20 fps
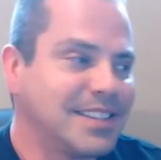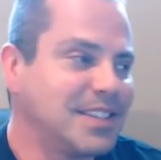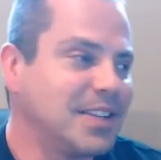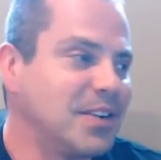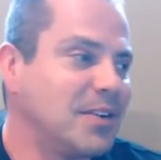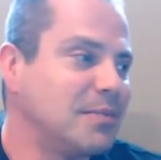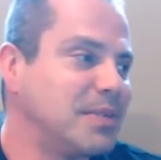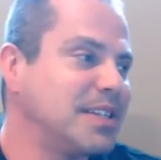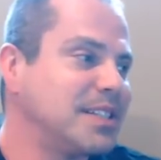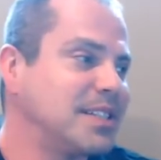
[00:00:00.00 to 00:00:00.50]

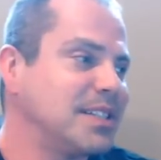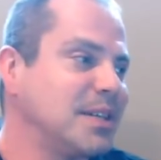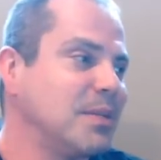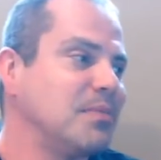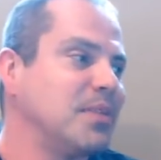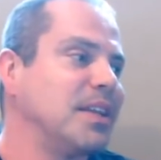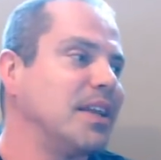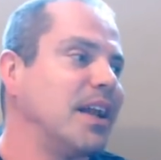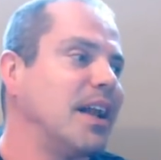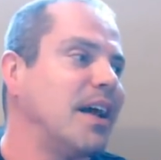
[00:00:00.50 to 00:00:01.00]
So I mean, it's
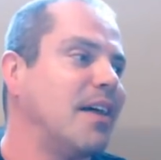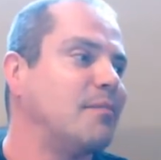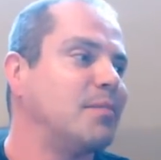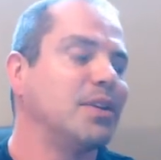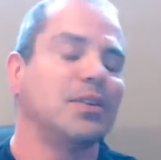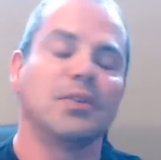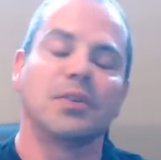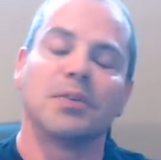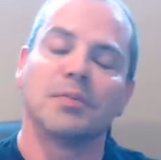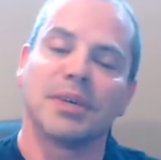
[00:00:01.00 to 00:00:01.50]
something that I've
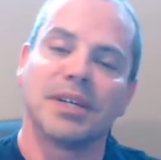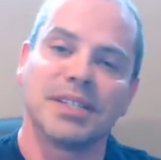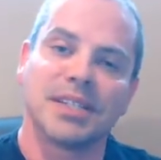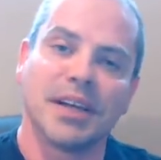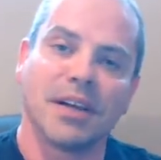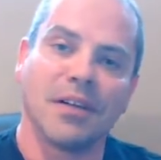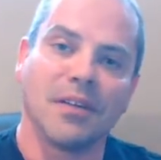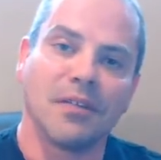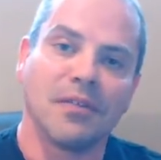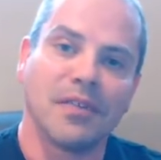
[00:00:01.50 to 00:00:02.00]
been doing
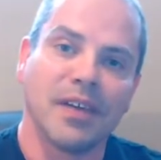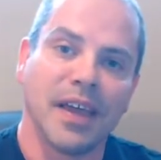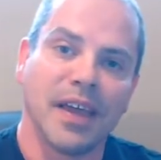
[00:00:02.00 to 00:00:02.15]
myself,